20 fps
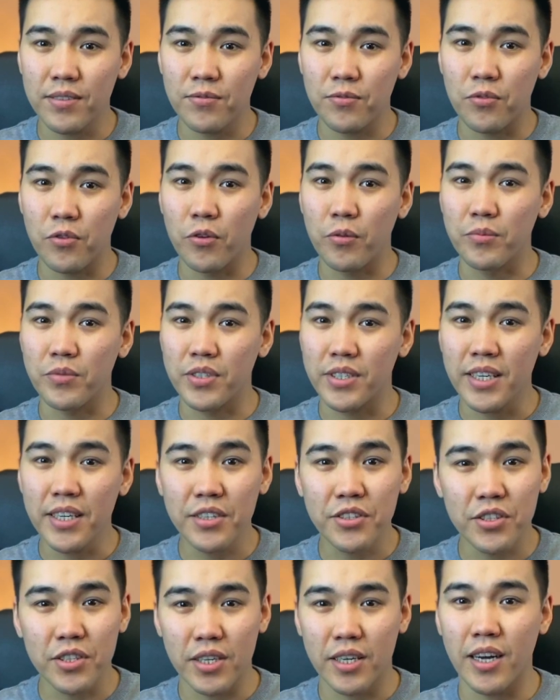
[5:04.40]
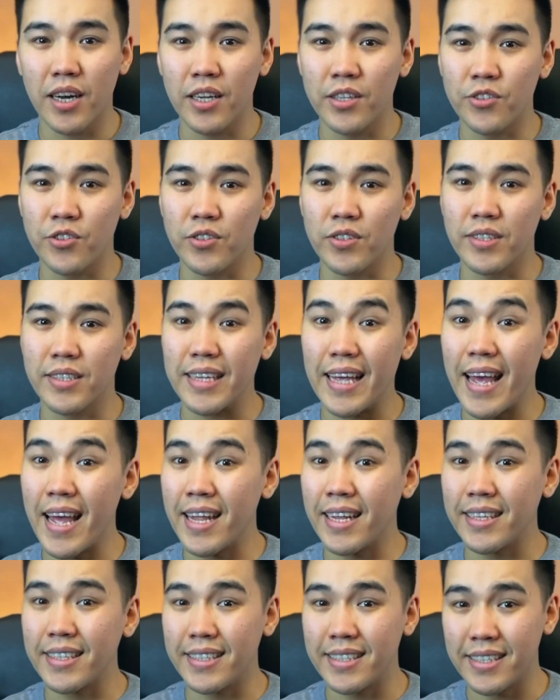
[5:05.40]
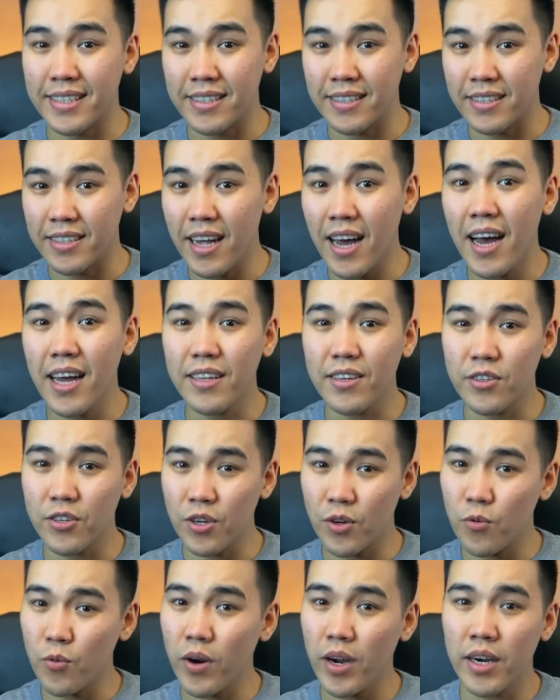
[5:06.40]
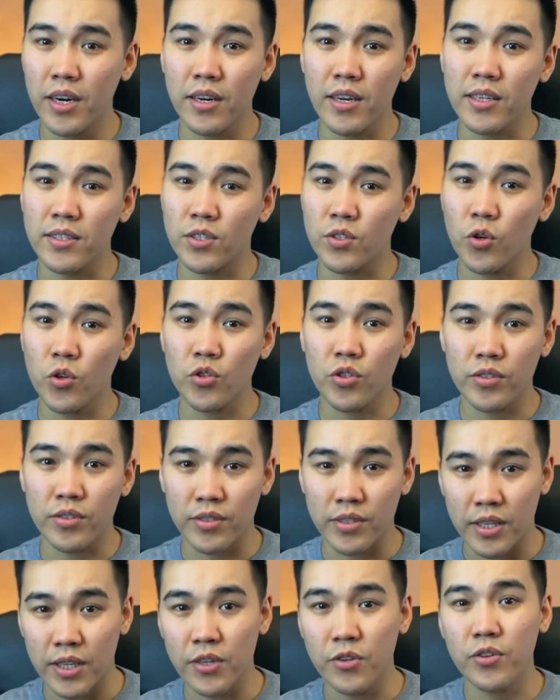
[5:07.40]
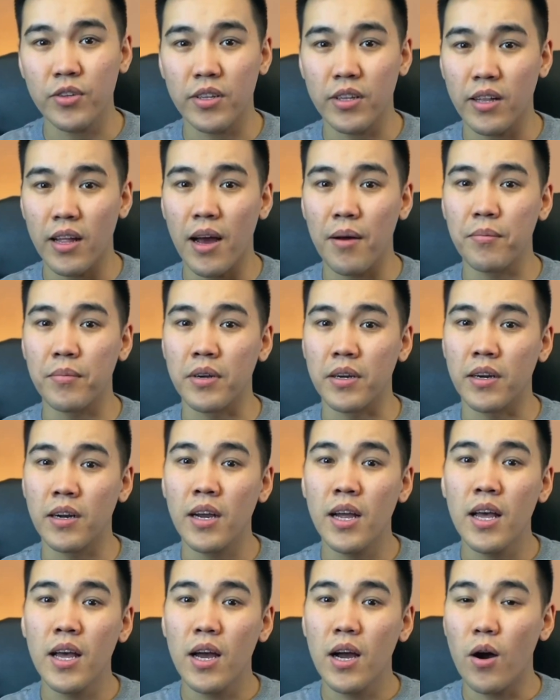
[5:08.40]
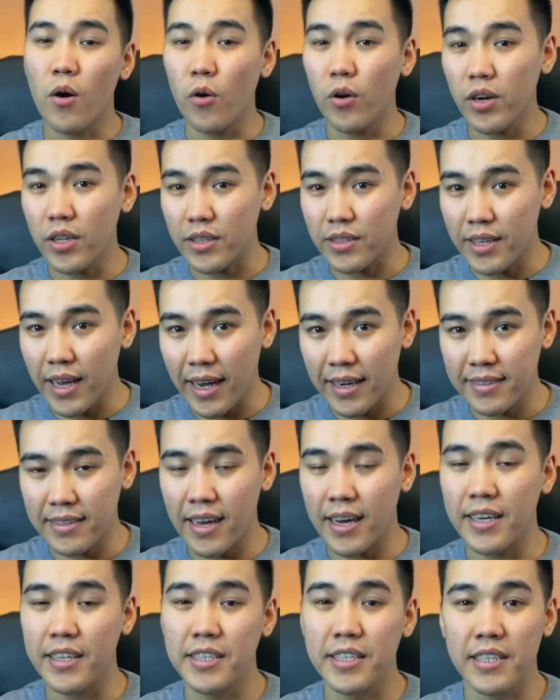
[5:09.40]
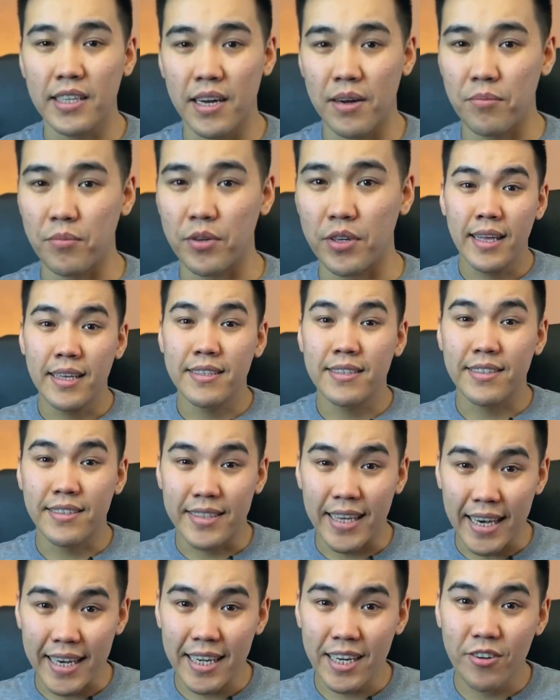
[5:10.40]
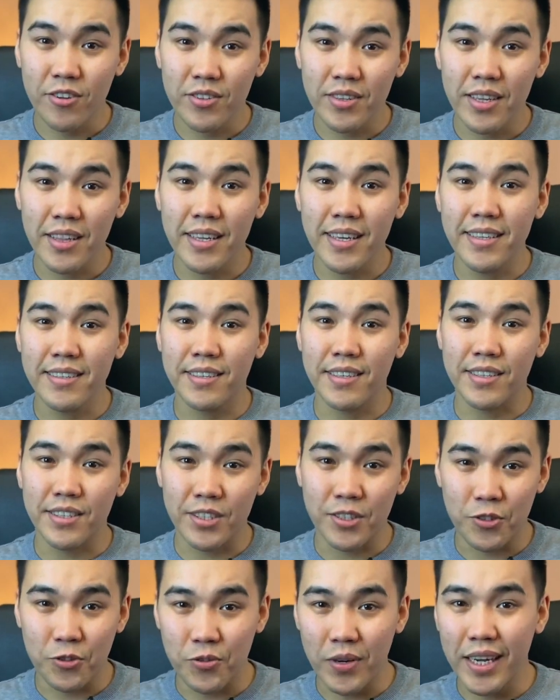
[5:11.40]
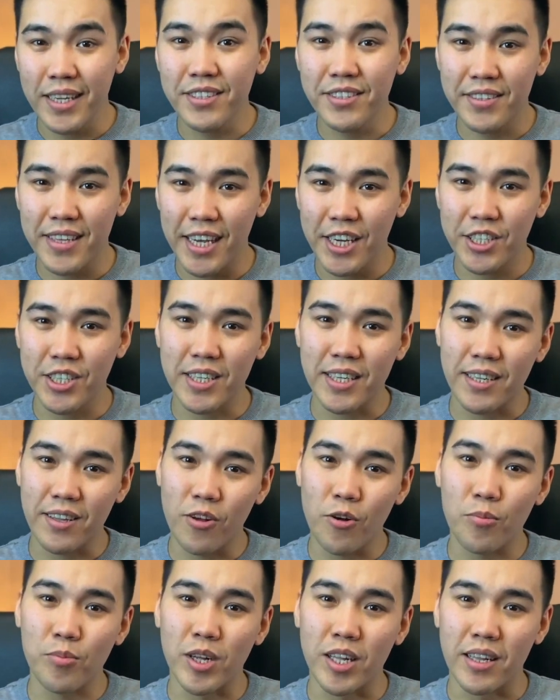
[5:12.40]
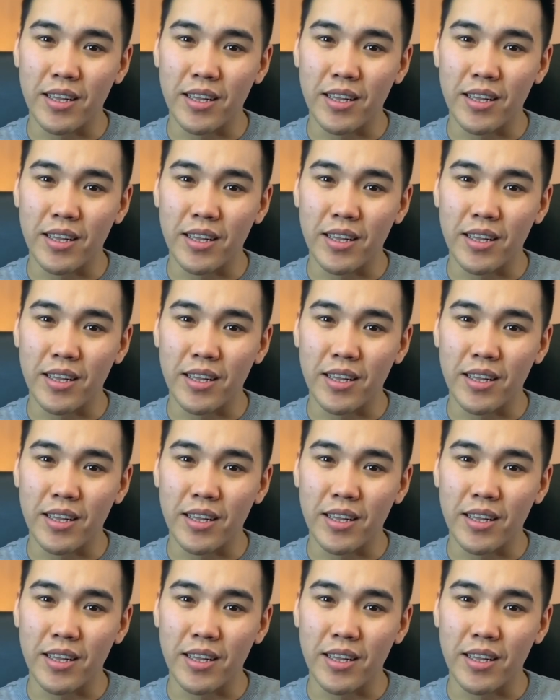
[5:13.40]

from 60 countries and does not require a social security number or a tax ID number. Second on the list is TradeStation Global.